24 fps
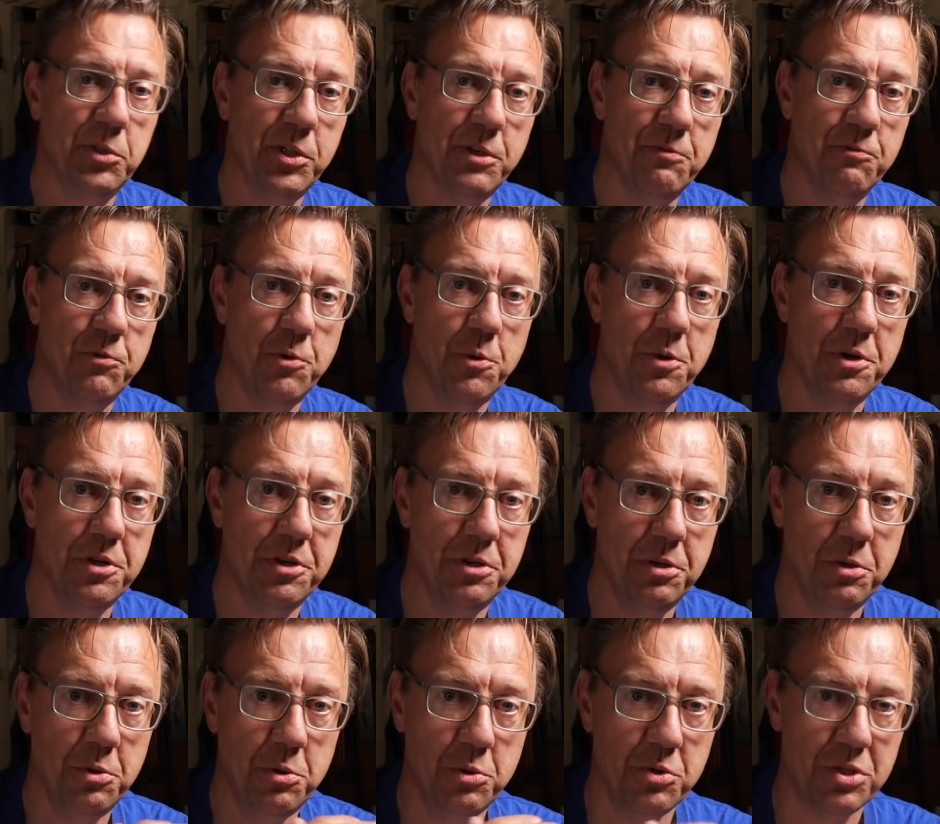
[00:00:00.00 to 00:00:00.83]
looking
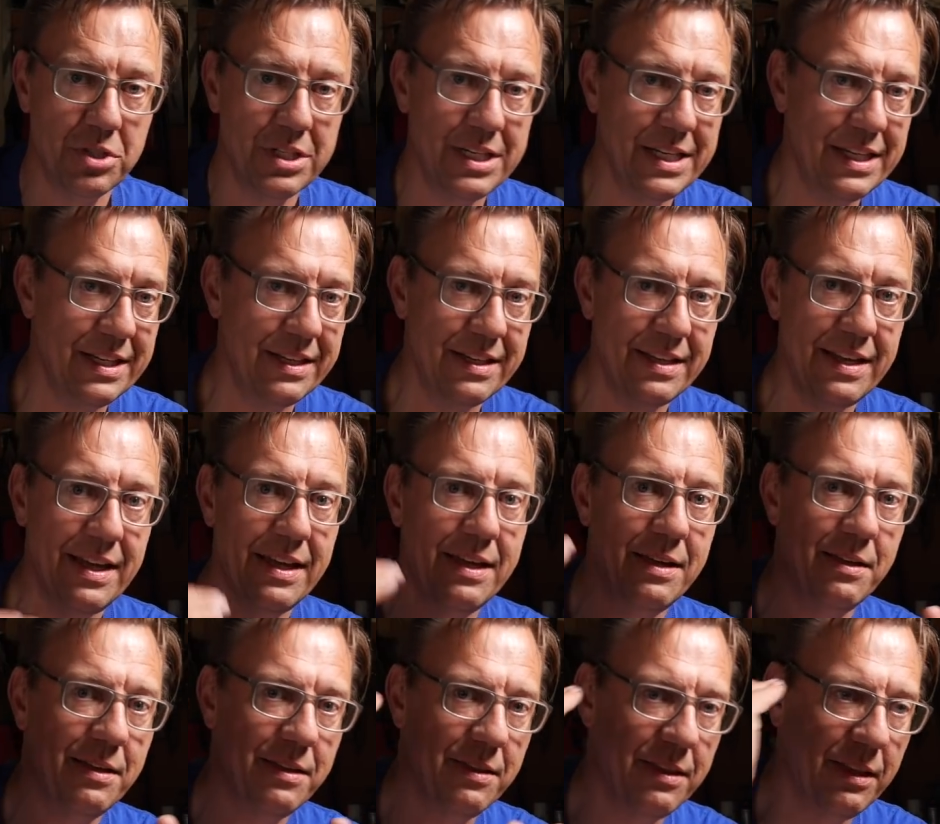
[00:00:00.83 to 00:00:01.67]
forward to seeing
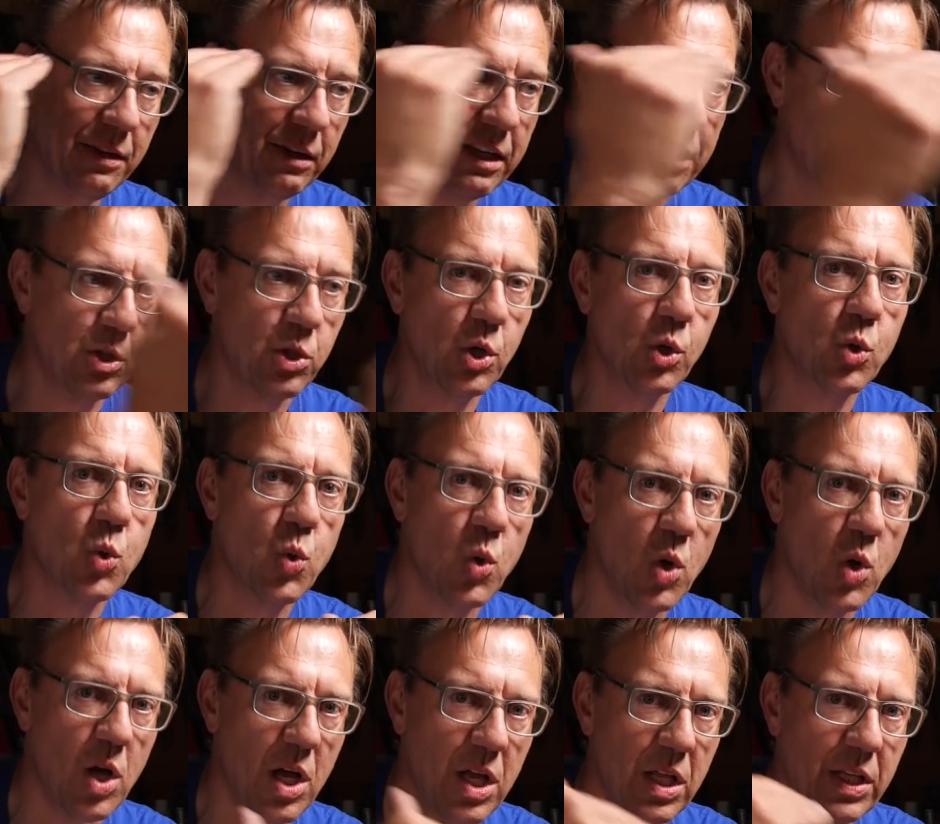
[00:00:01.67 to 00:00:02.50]
the the
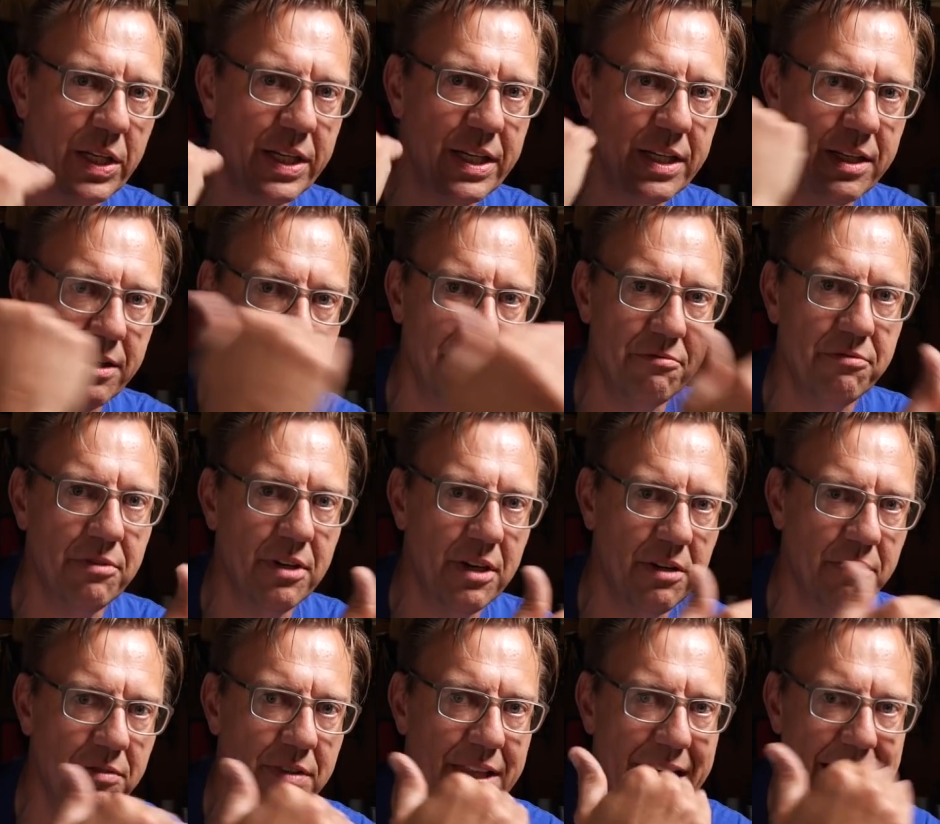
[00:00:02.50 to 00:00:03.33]
quality of
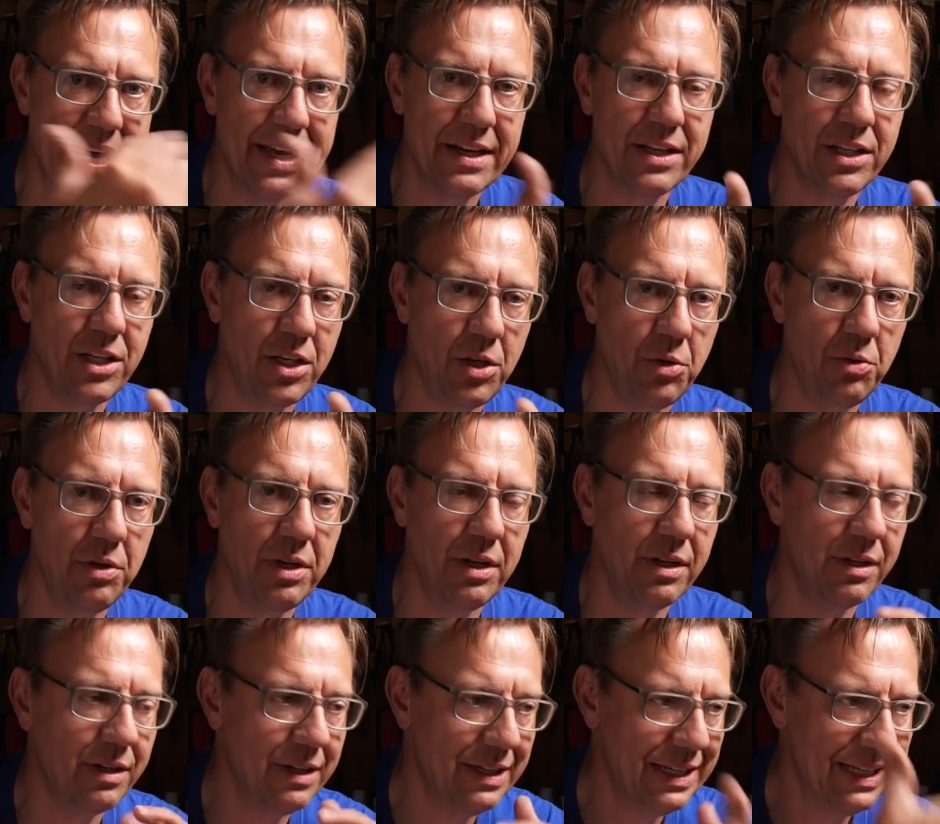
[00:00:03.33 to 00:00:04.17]
of that
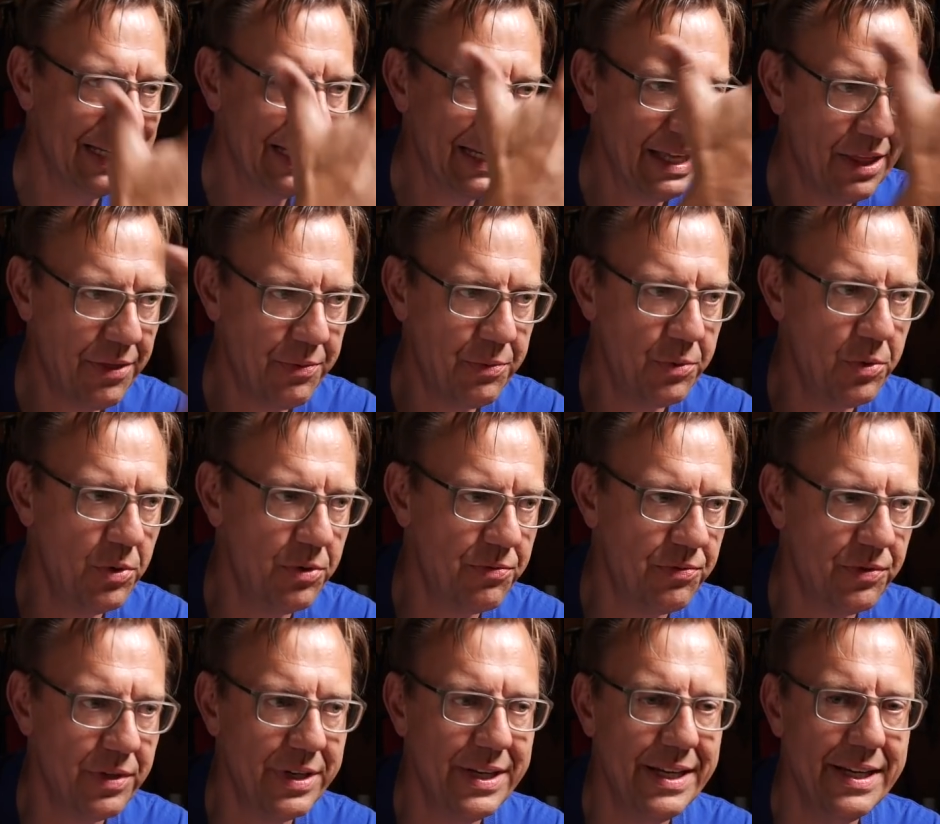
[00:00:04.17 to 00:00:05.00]
unit through a
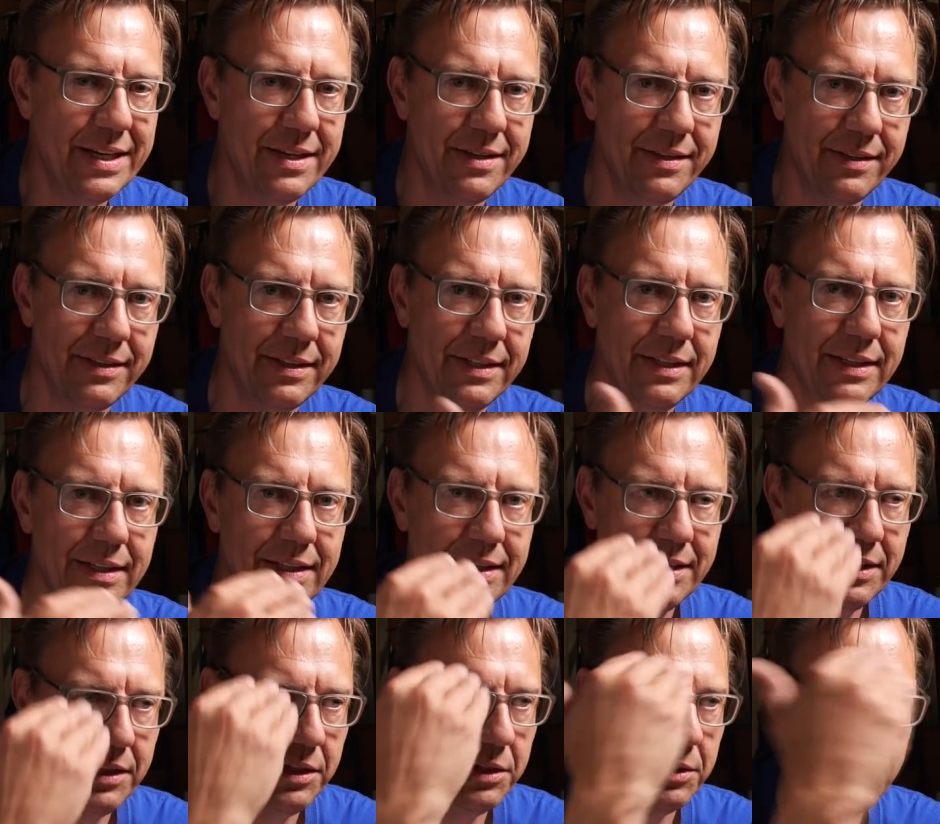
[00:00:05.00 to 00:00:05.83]
Fresnel,
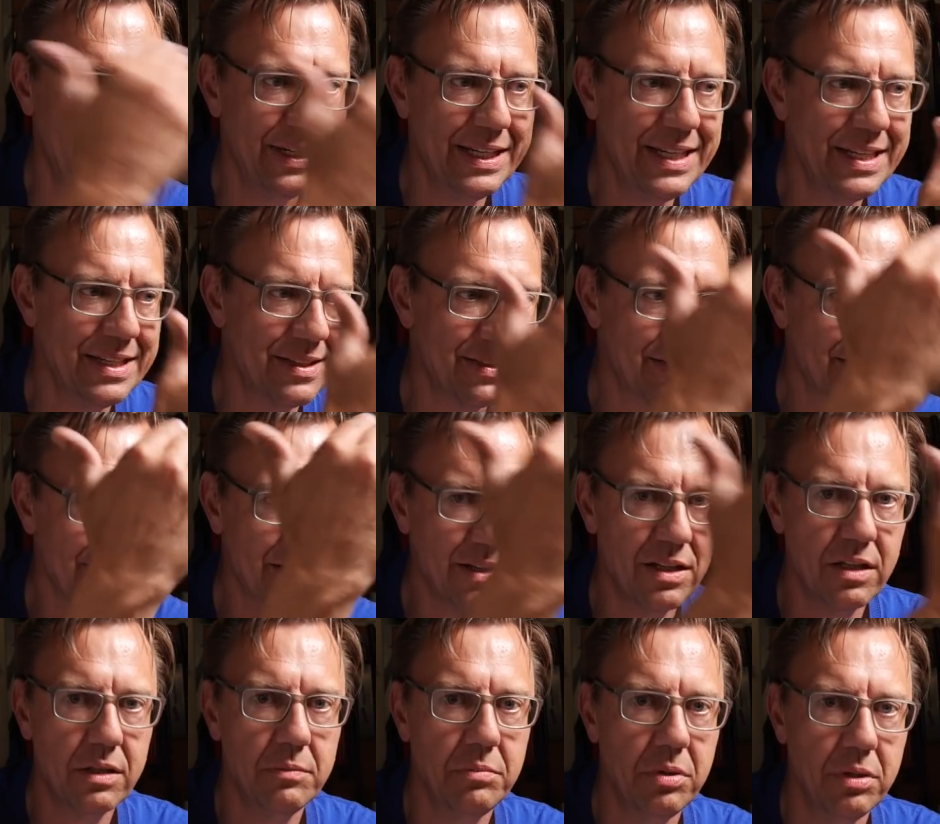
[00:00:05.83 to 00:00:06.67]
you know, a nice
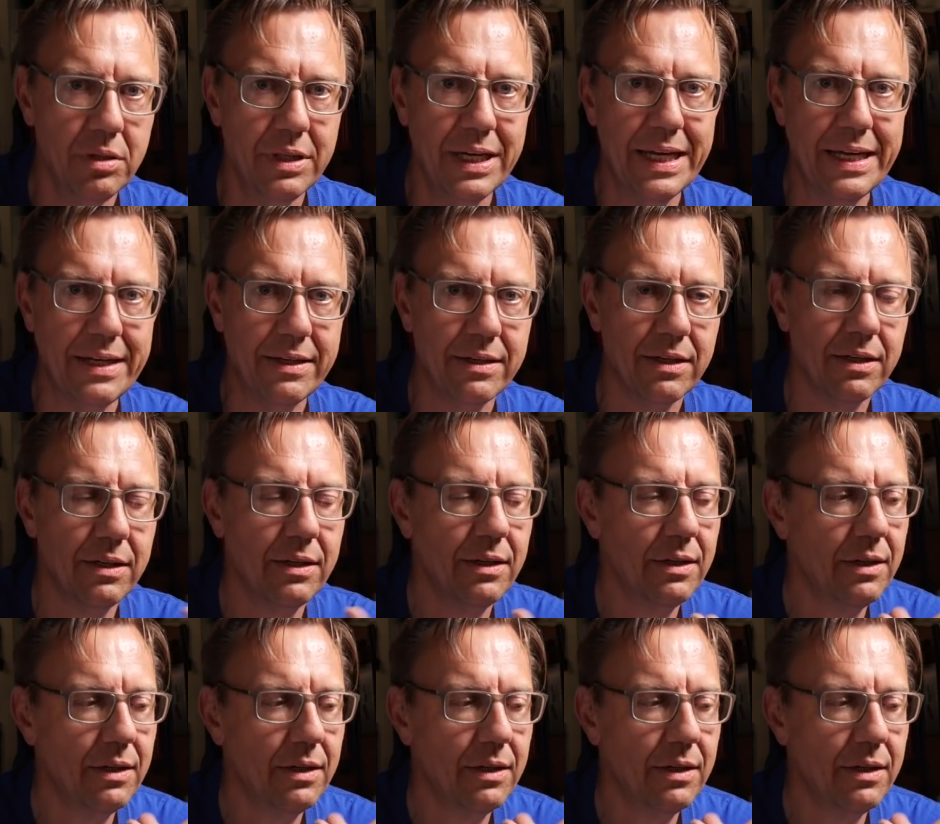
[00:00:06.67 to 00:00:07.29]
cuttable light.